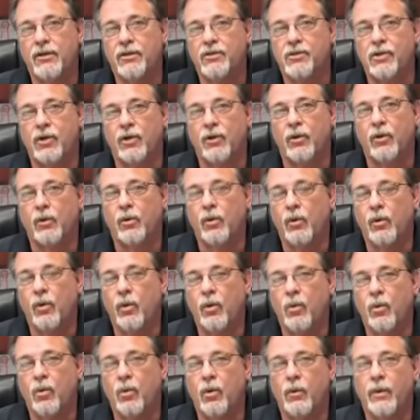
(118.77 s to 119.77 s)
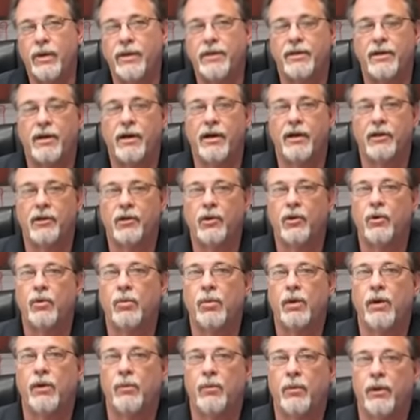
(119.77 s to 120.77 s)
So when we talk to you
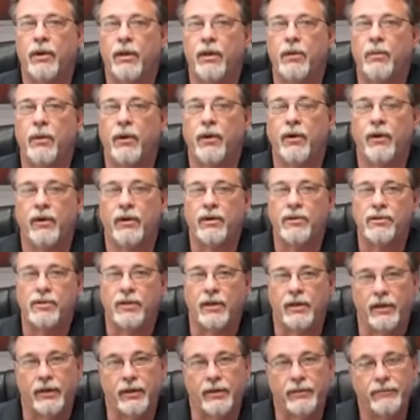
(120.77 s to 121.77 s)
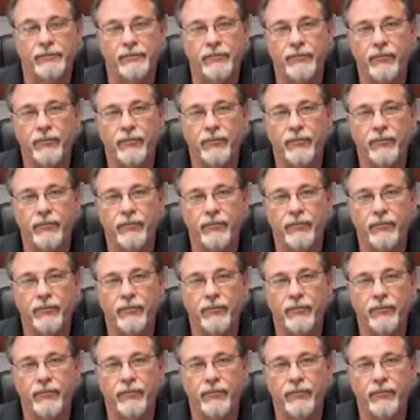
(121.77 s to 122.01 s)
about plain bearing design,